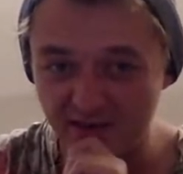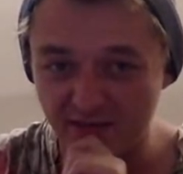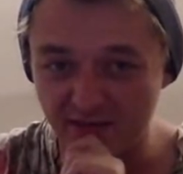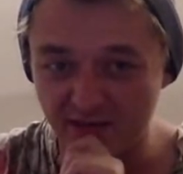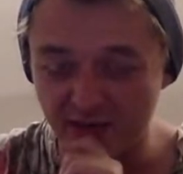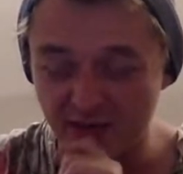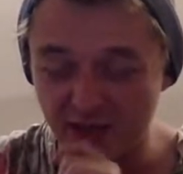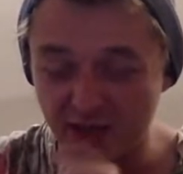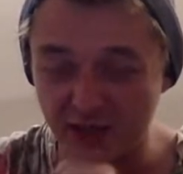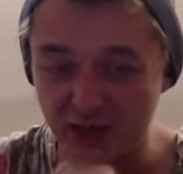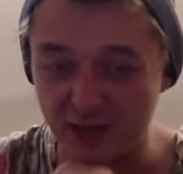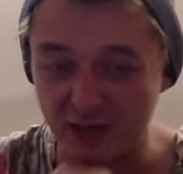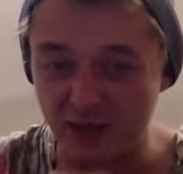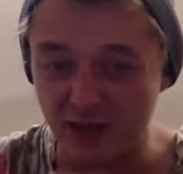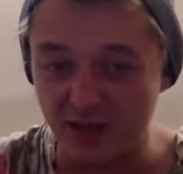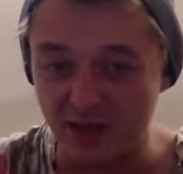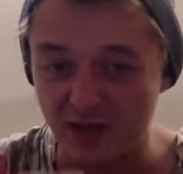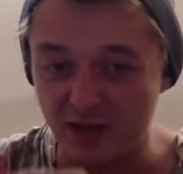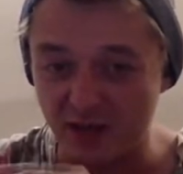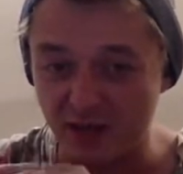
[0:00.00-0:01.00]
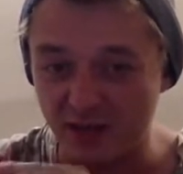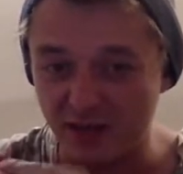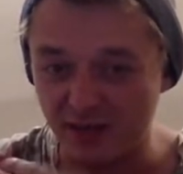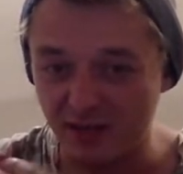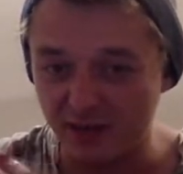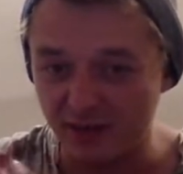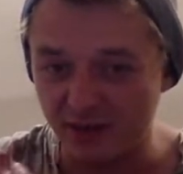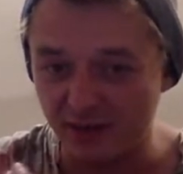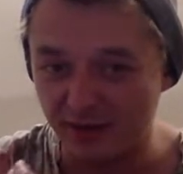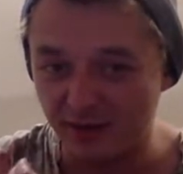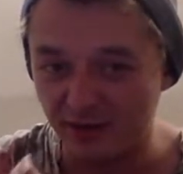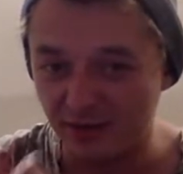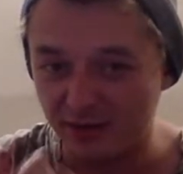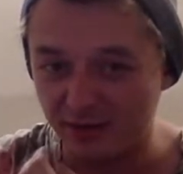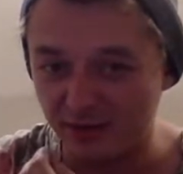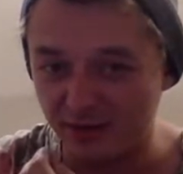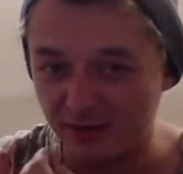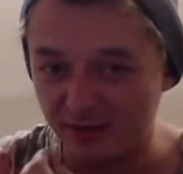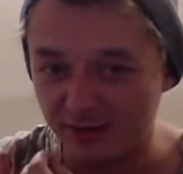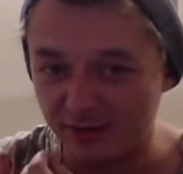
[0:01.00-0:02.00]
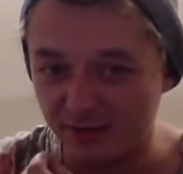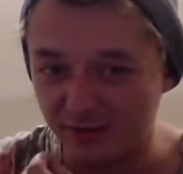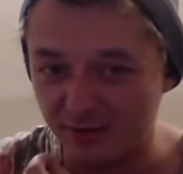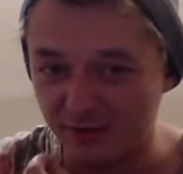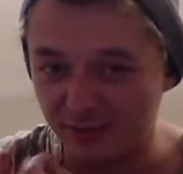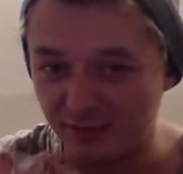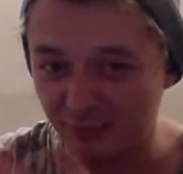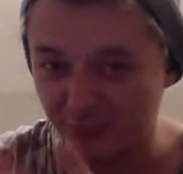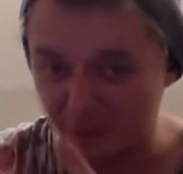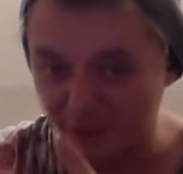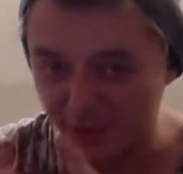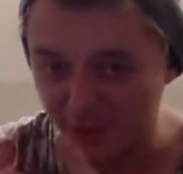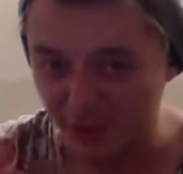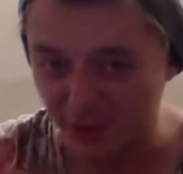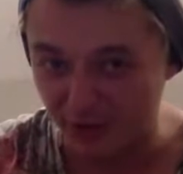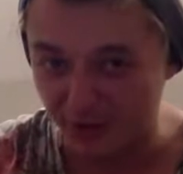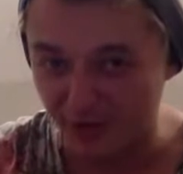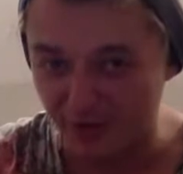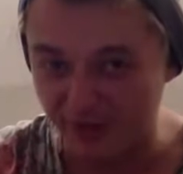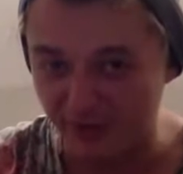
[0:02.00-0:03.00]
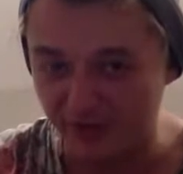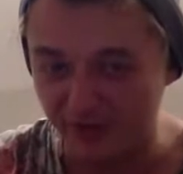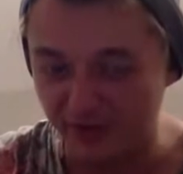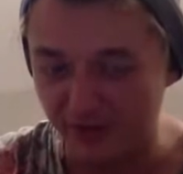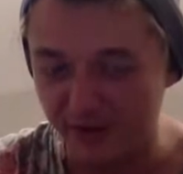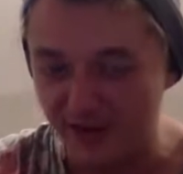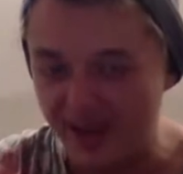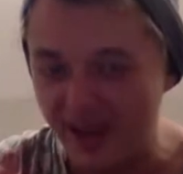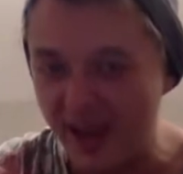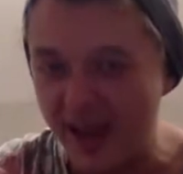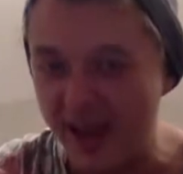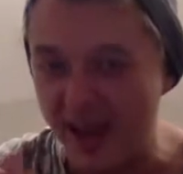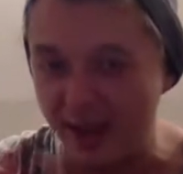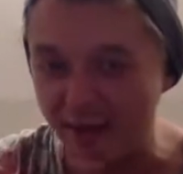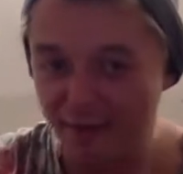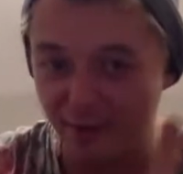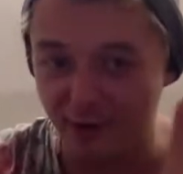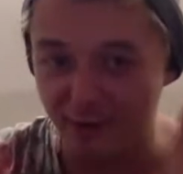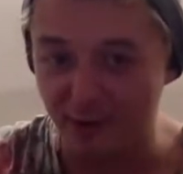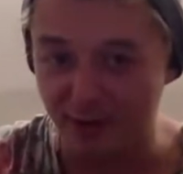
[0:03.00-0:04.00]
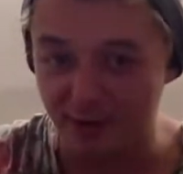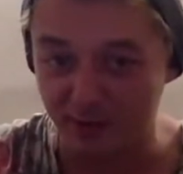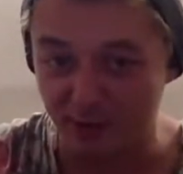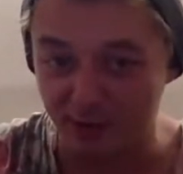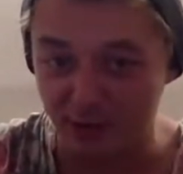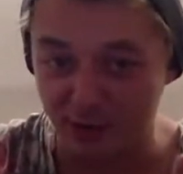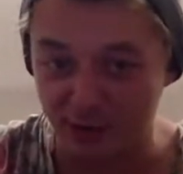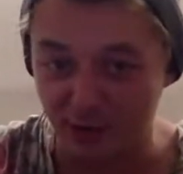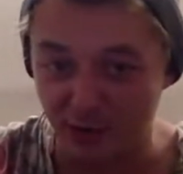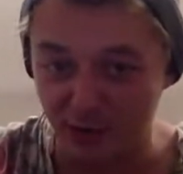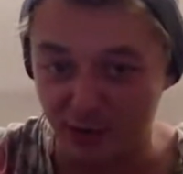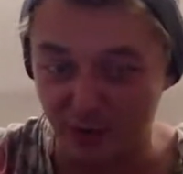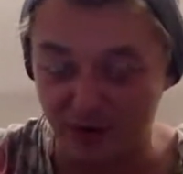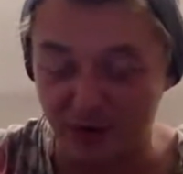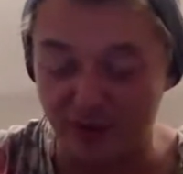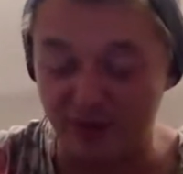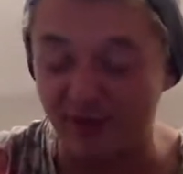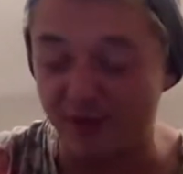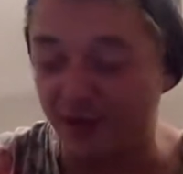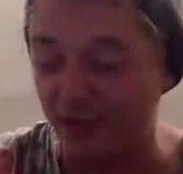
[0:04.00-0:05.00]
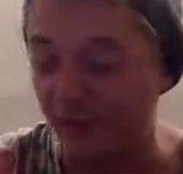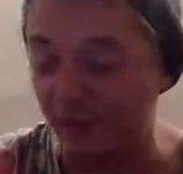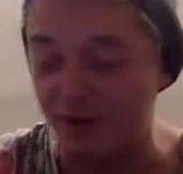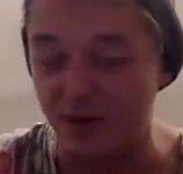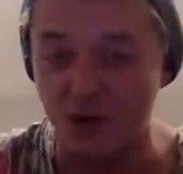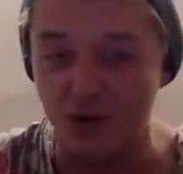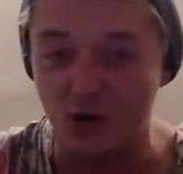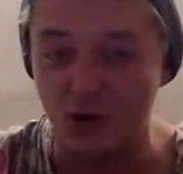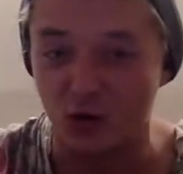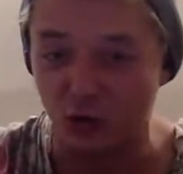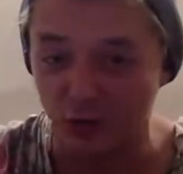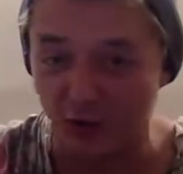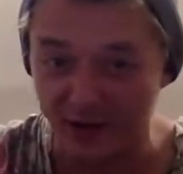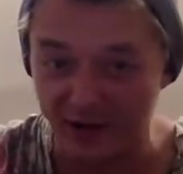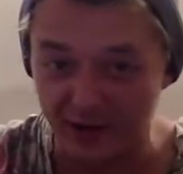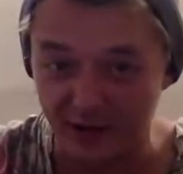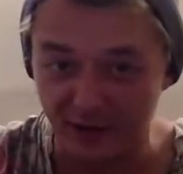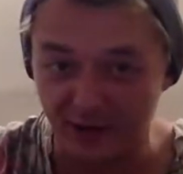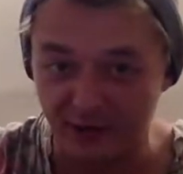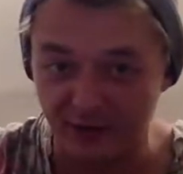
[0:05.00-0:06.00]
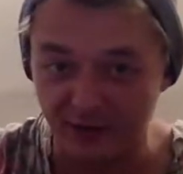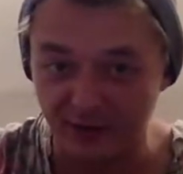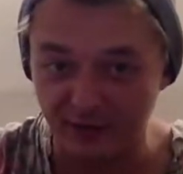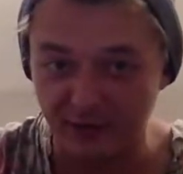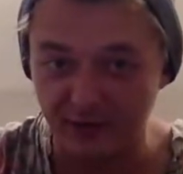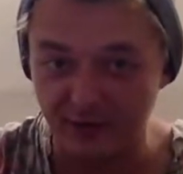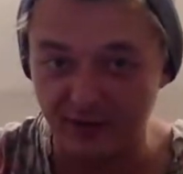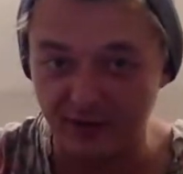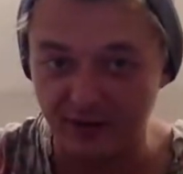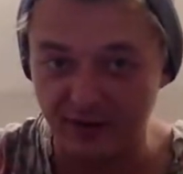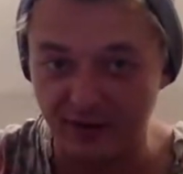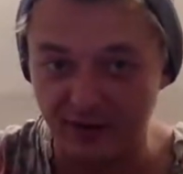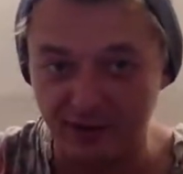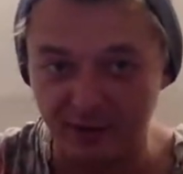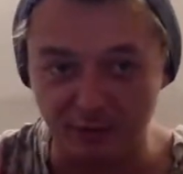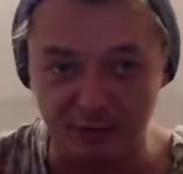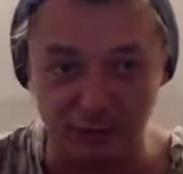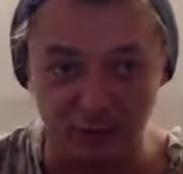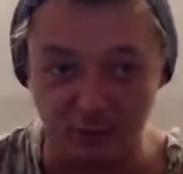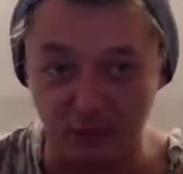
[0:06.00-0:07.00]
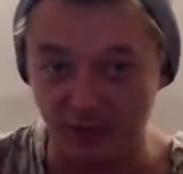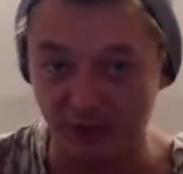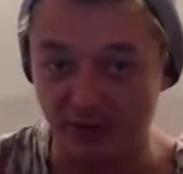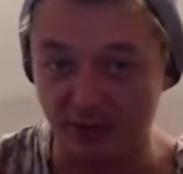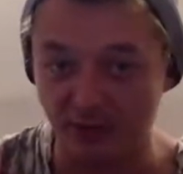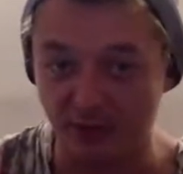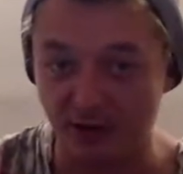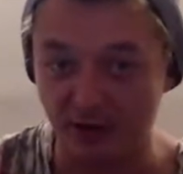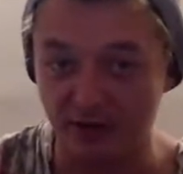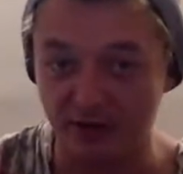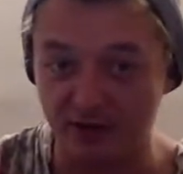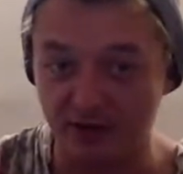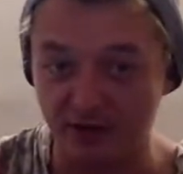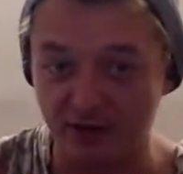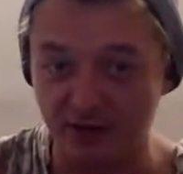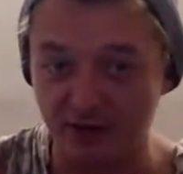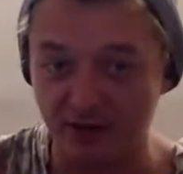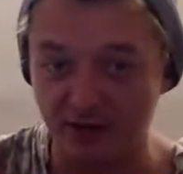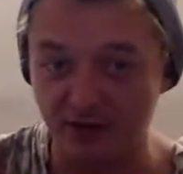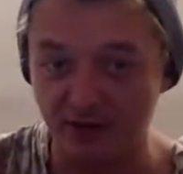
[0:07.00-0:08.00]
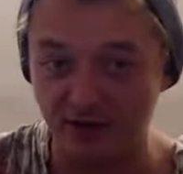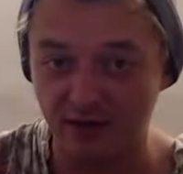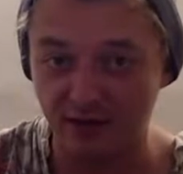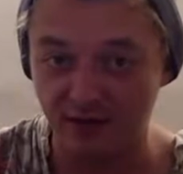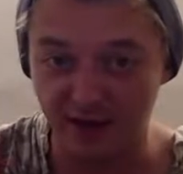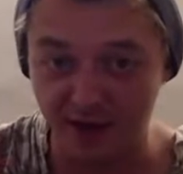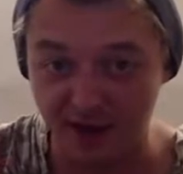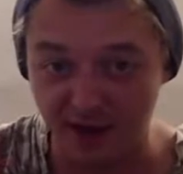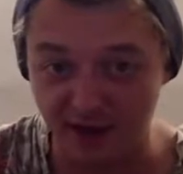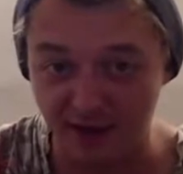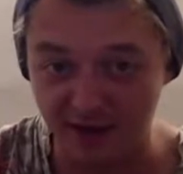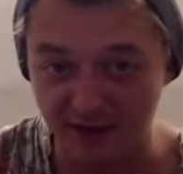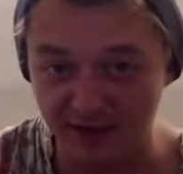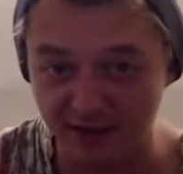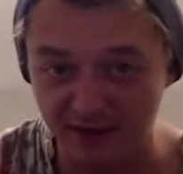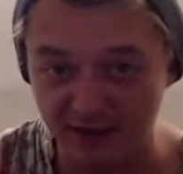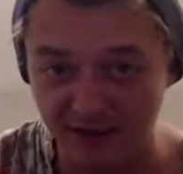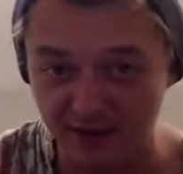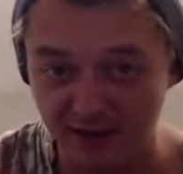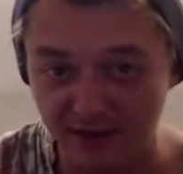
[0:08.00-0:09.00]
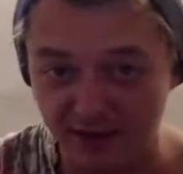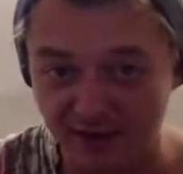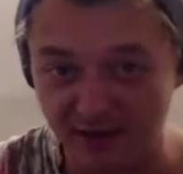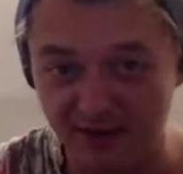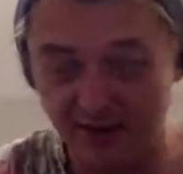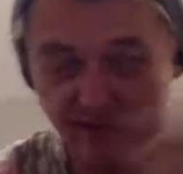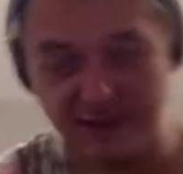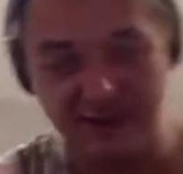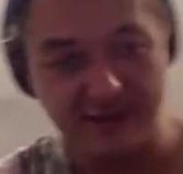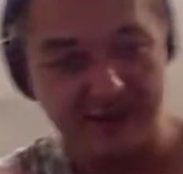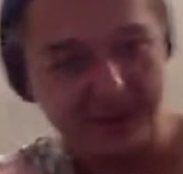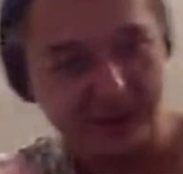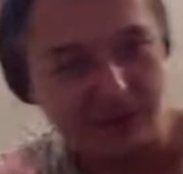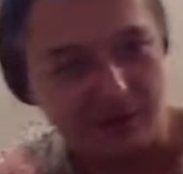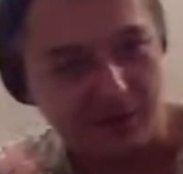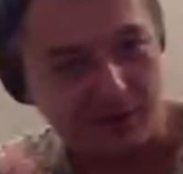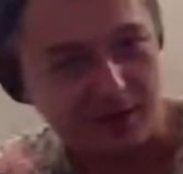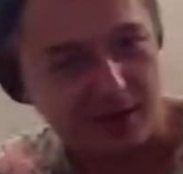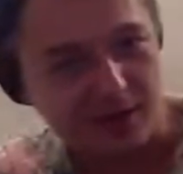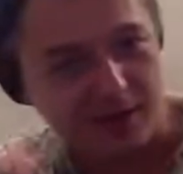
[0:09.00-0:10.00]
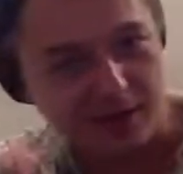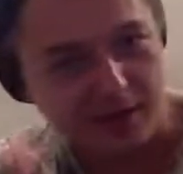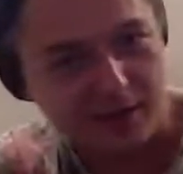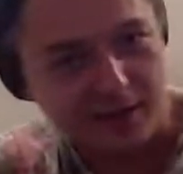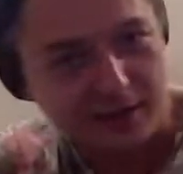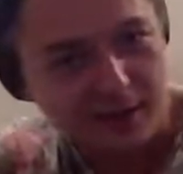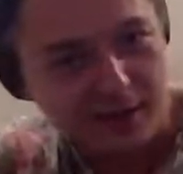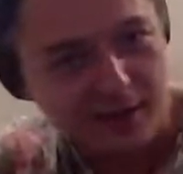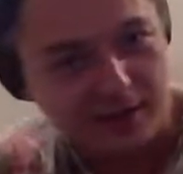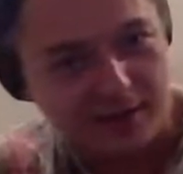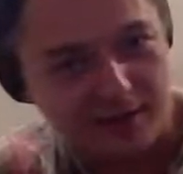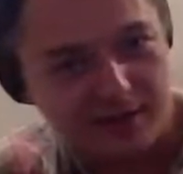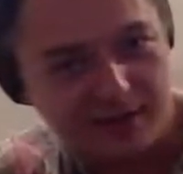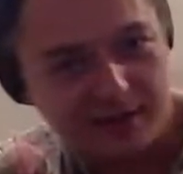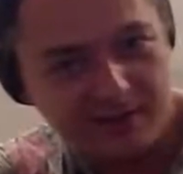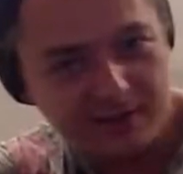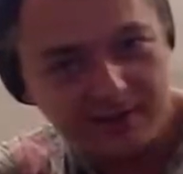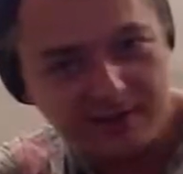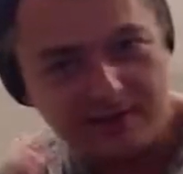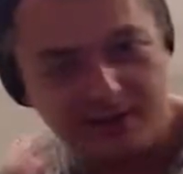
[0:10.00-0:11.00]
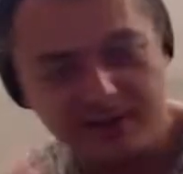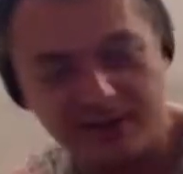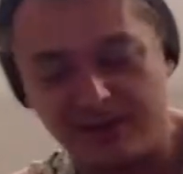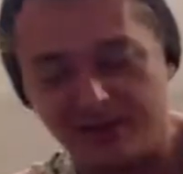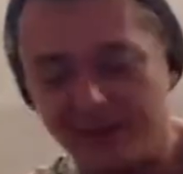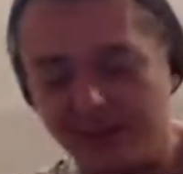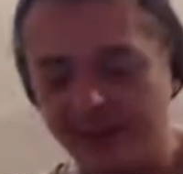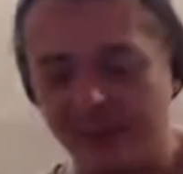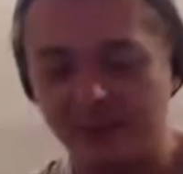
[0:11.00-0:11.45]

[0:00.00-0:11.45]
This could be pretty good. If I play my cards right, I think this could be great. This could be really fun. Yeah. I mean, think it could. Like,